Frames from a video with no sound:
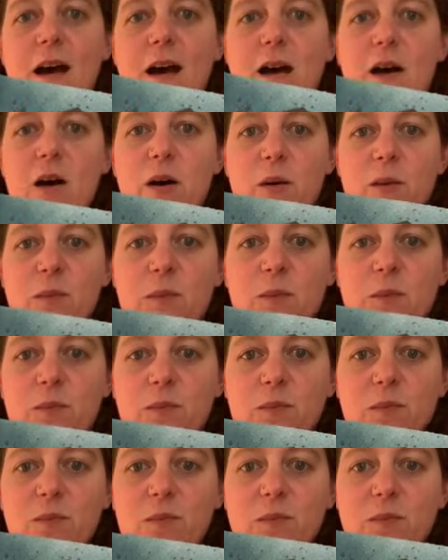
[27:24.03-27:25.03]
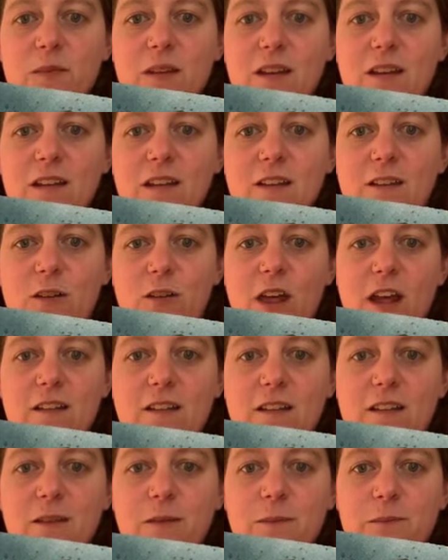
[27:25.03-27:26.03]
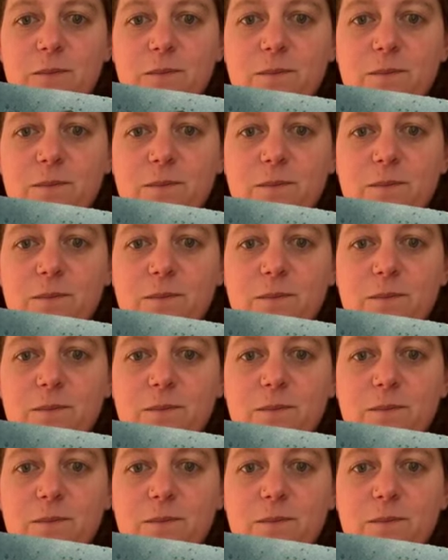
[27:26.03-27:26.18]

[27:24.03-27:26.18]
um, so that's